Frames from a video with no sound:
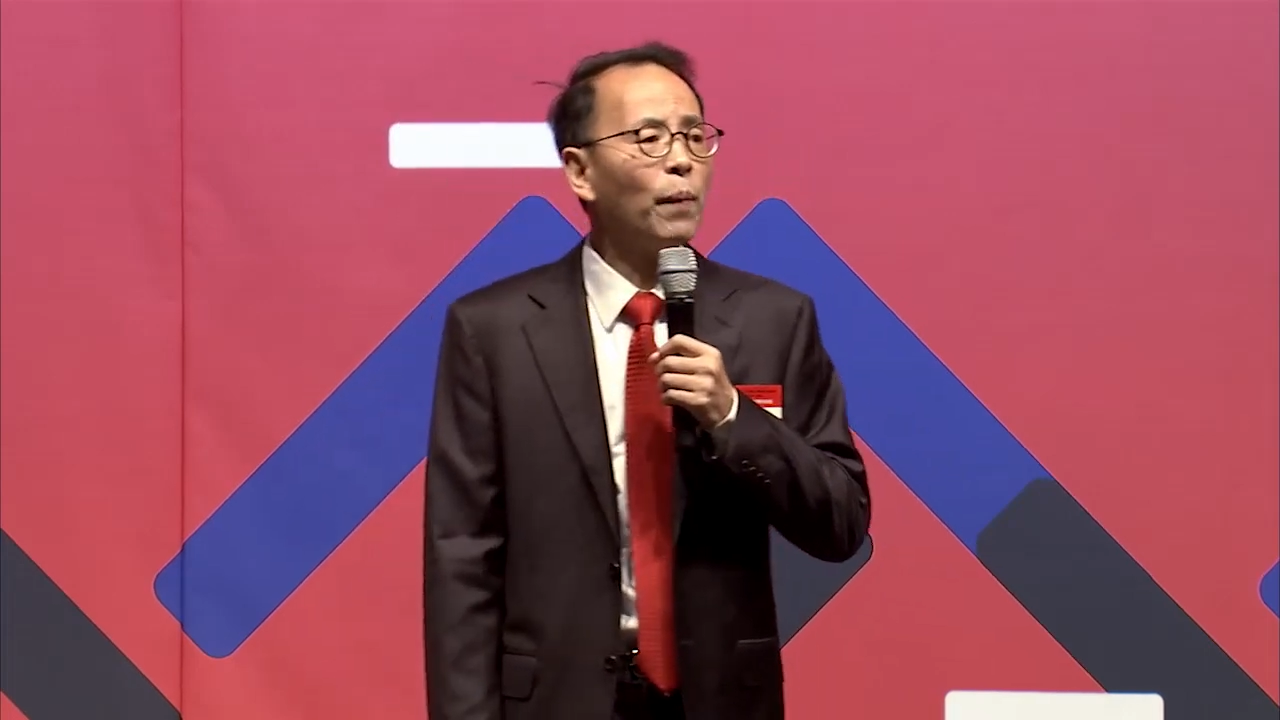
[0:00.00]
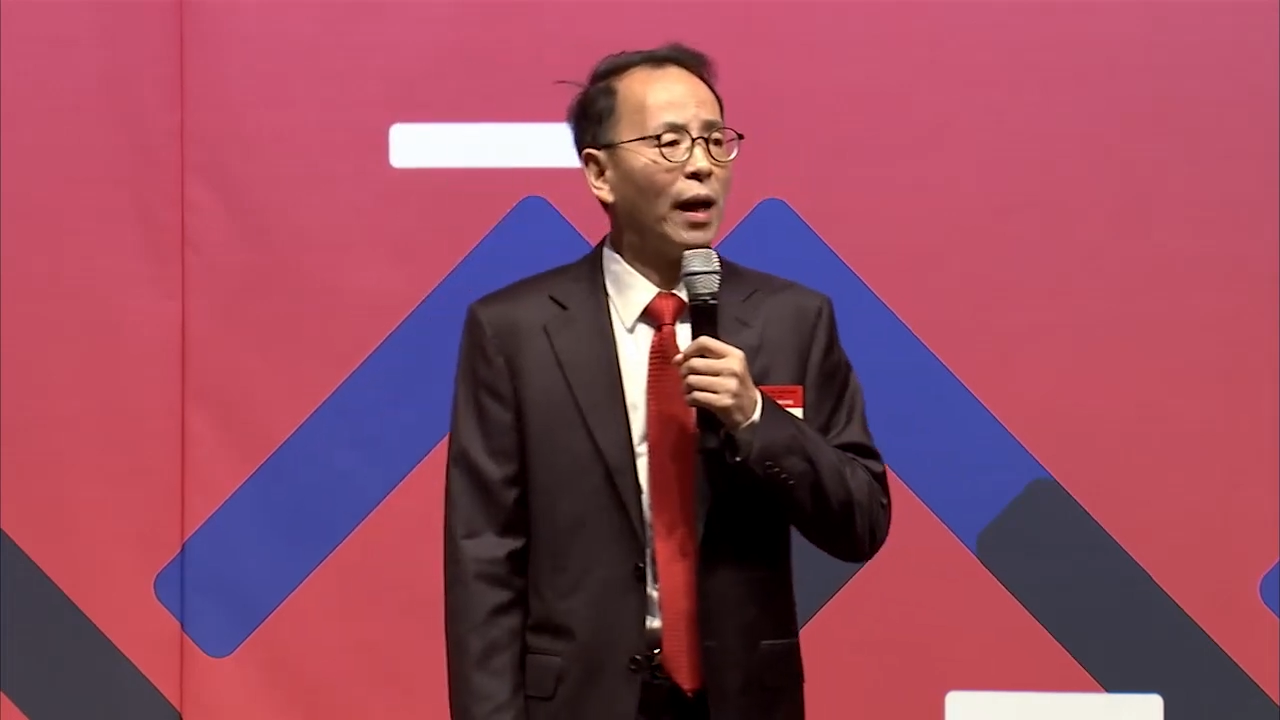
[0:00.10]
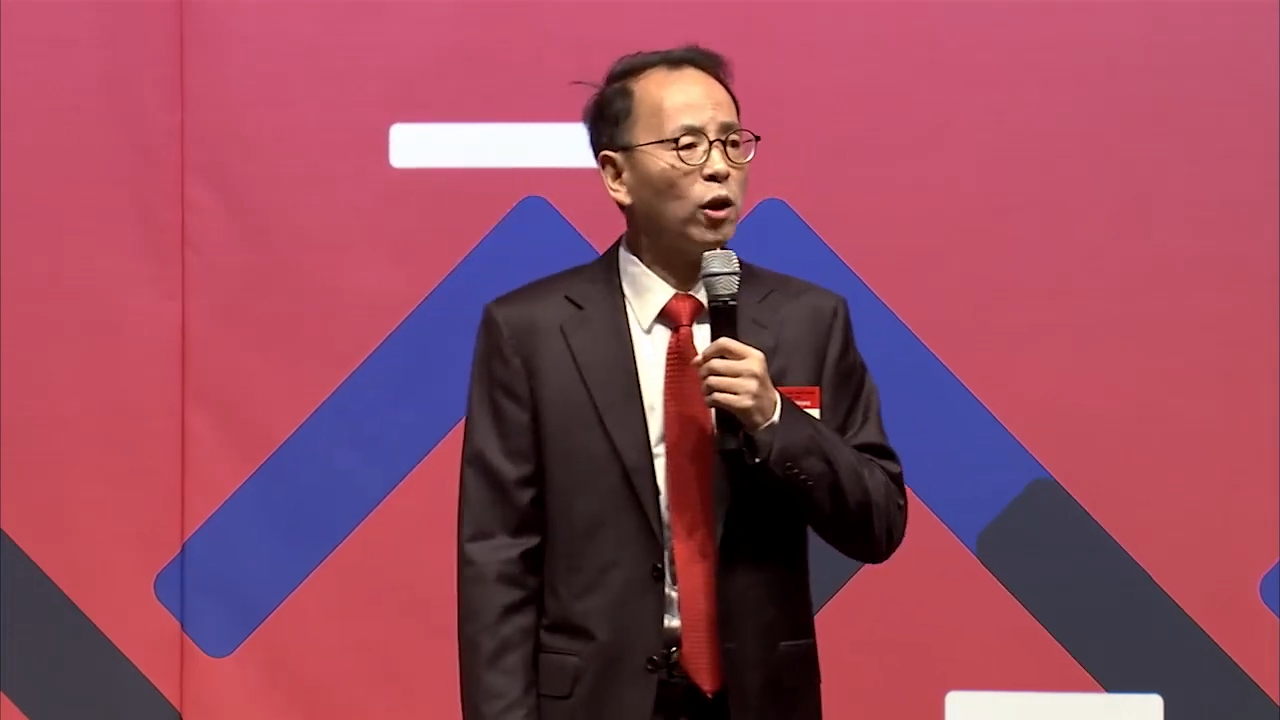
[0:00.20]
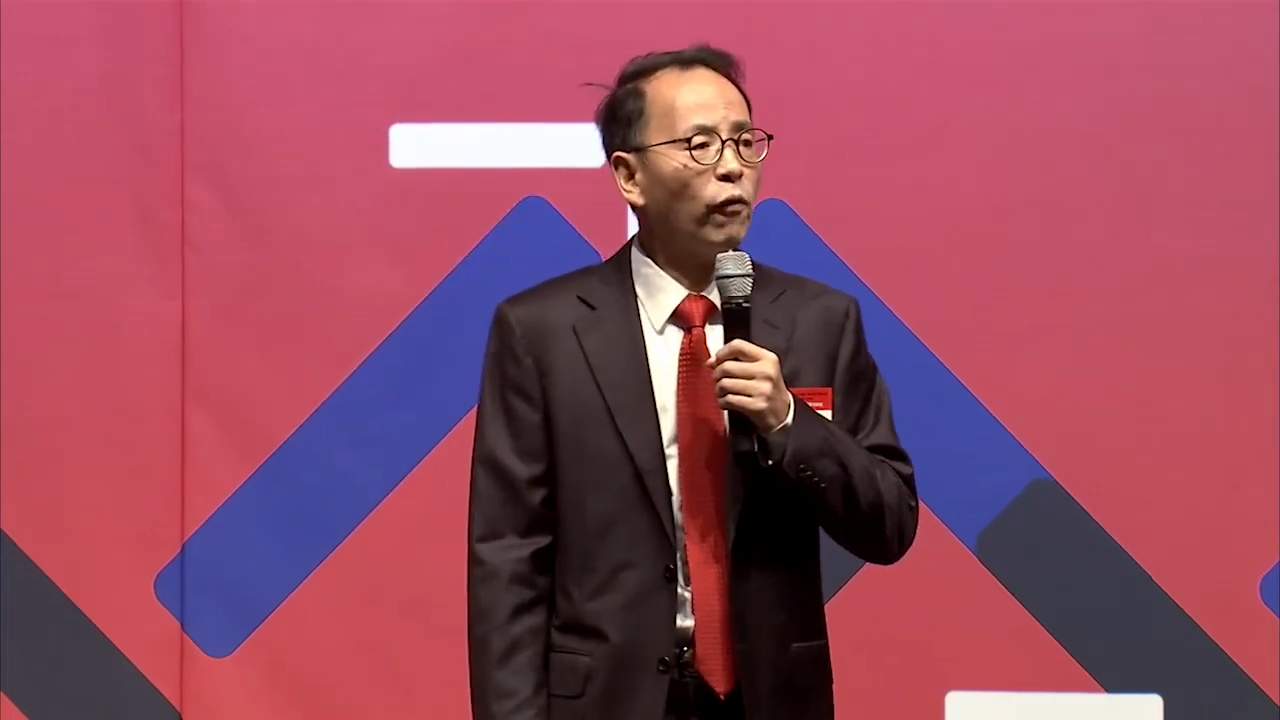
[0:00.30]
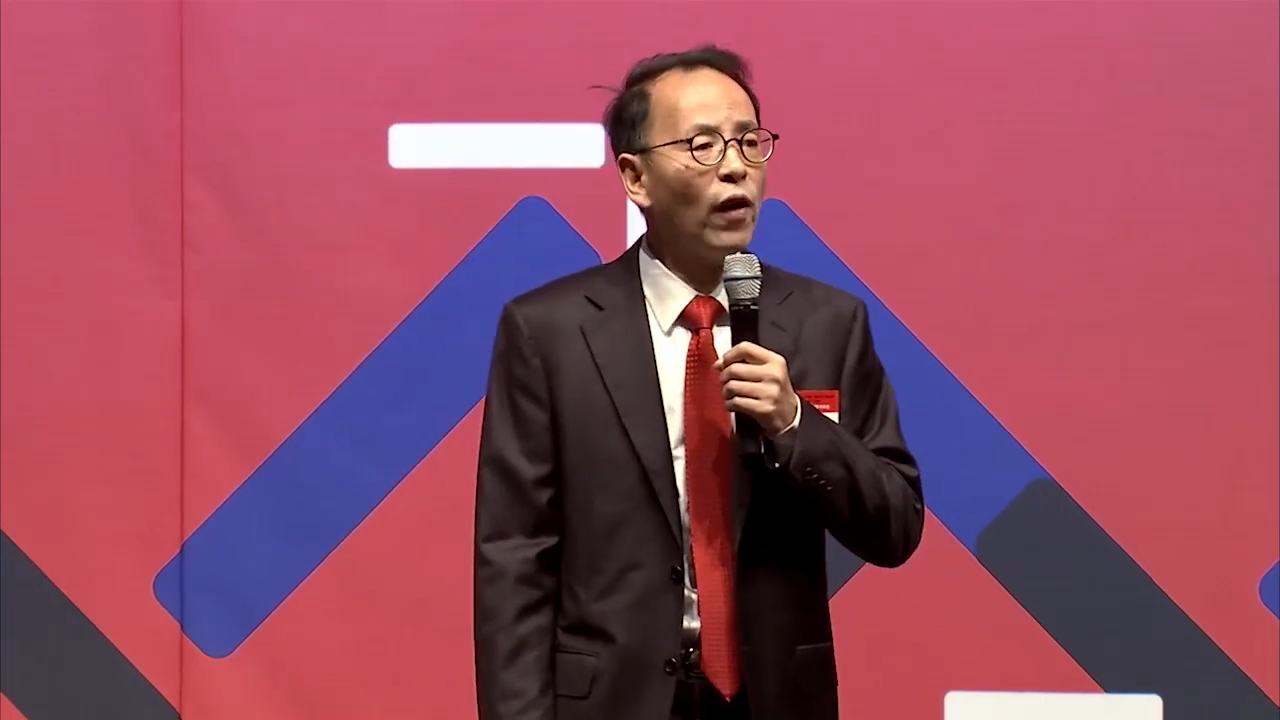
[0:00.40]

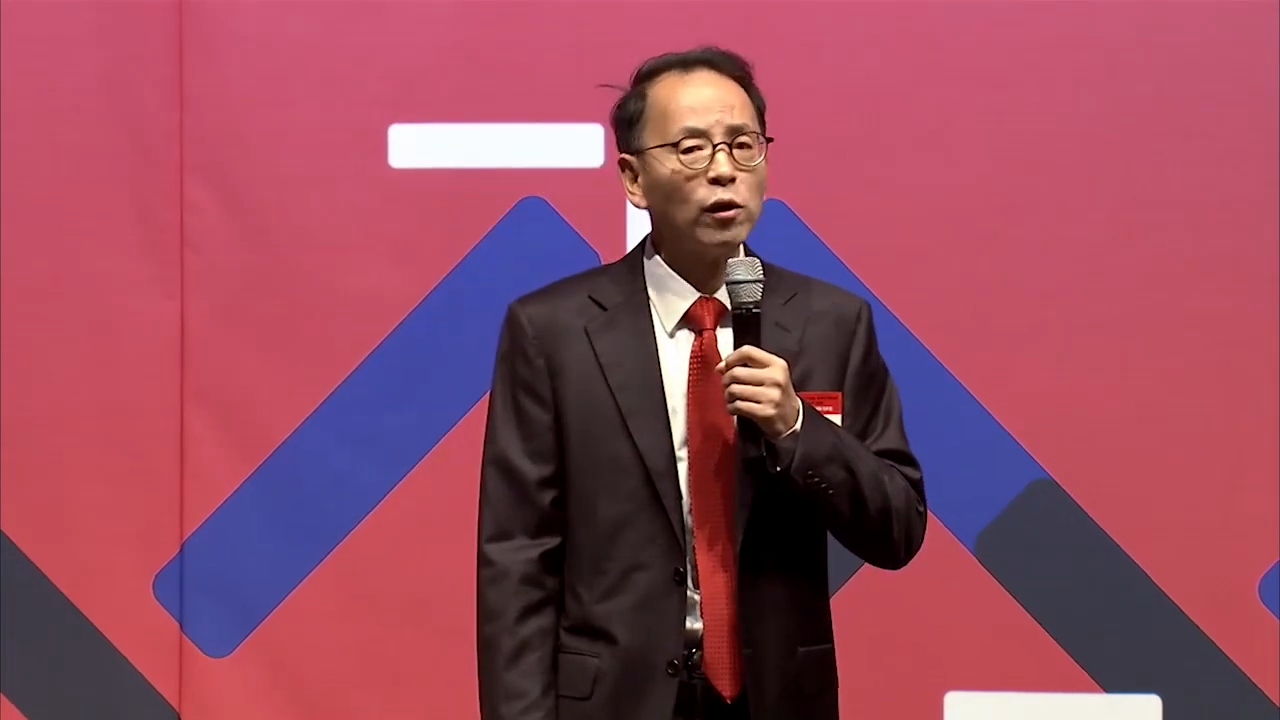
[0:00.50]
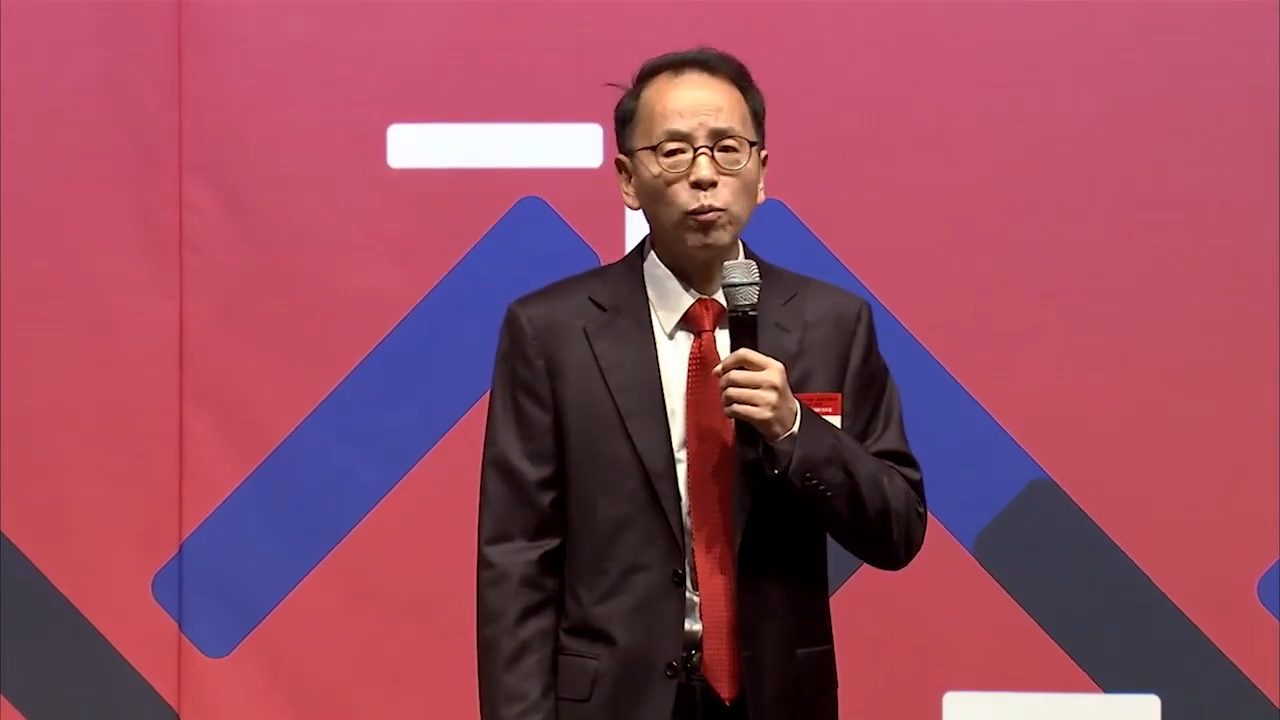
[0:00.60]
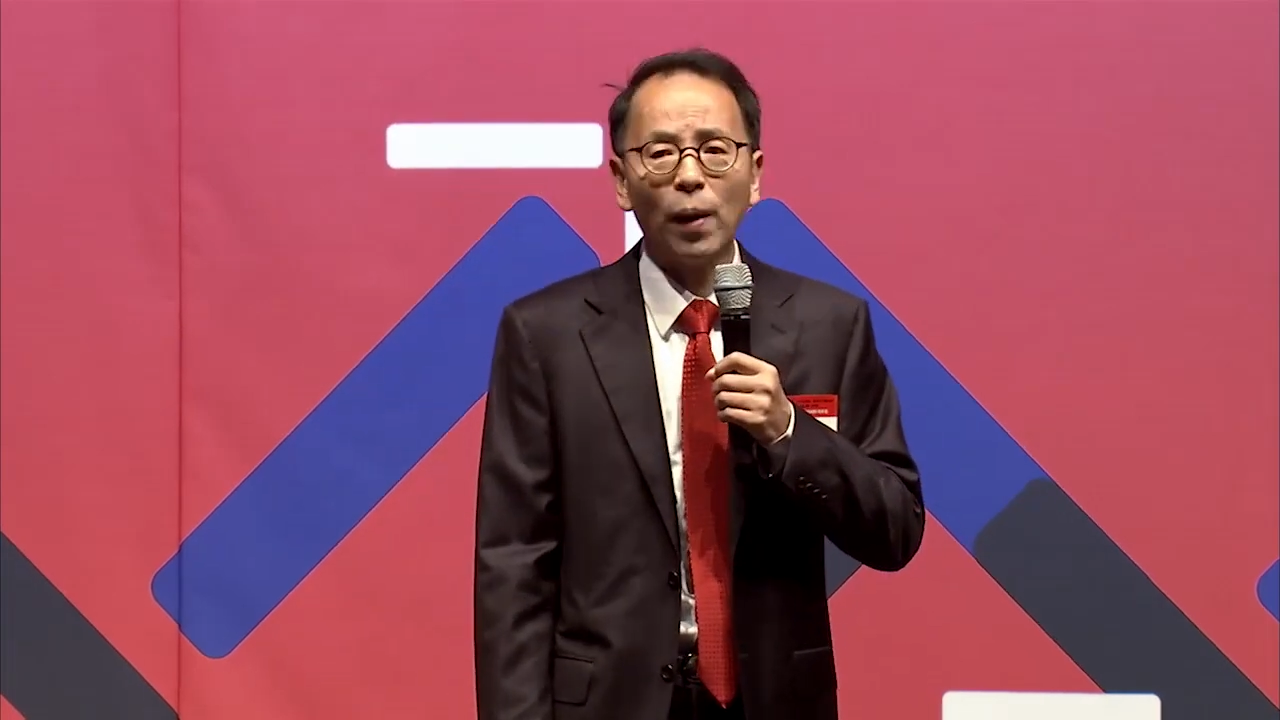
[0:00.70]
manufacturing